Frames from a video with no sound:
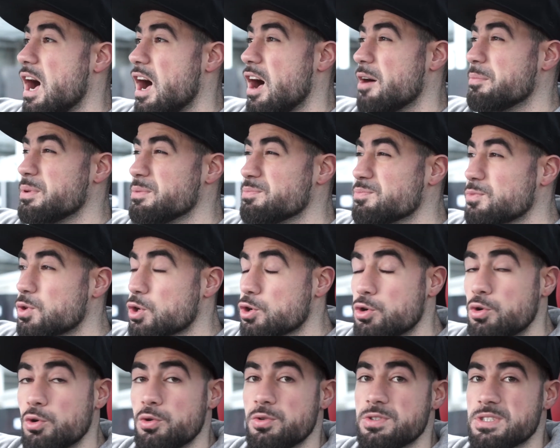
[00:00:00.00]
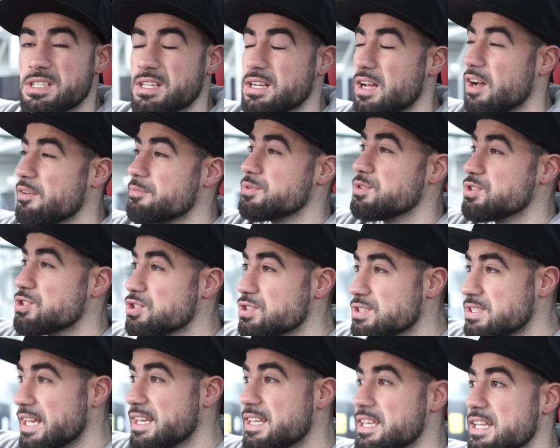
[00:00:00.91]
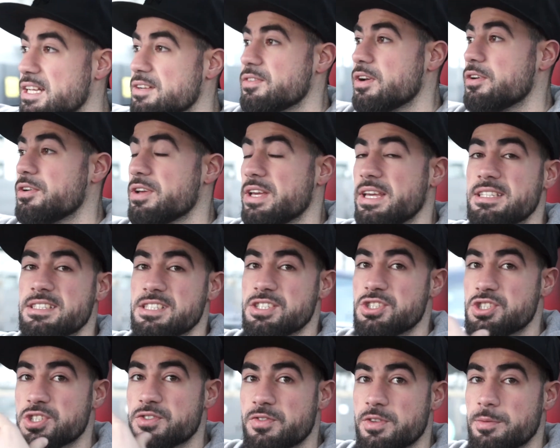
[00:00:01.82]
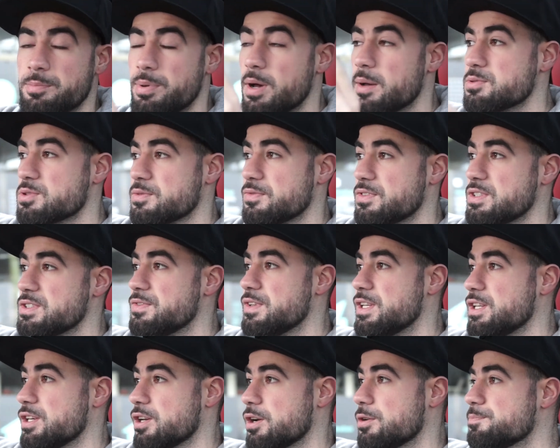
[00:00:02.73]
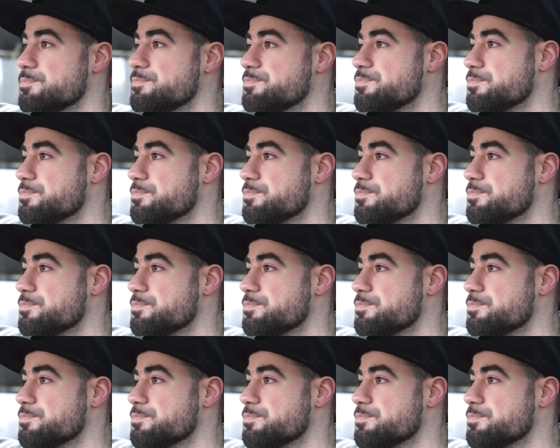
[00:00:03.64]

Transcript: I've been cruising. I've been just taking it very easy just for the purpose of this video.